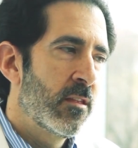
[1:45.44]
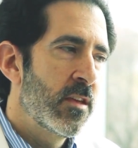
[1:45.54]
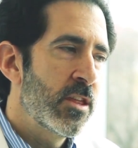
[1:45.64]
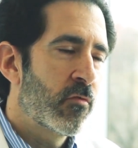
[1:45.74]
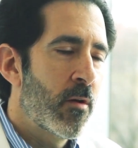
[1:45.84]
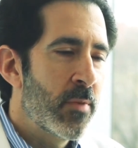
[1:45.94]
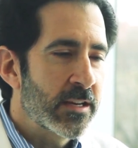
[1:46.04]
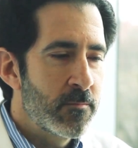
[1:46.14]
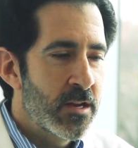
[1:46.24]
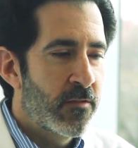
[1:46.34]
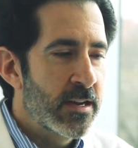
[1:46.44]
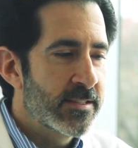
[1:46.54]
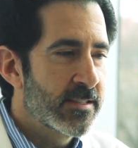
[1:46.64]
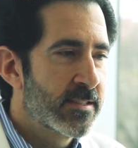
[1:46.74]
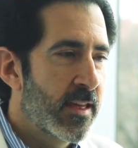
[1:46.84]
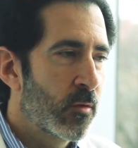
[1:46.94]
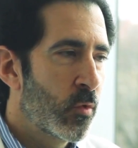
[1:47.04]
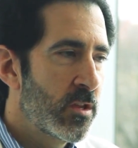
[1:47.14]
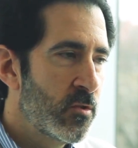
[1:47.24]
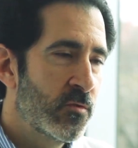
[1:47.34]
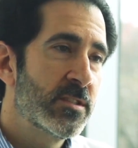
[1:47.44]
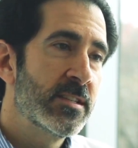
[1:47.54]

The thrombectomy devices that we use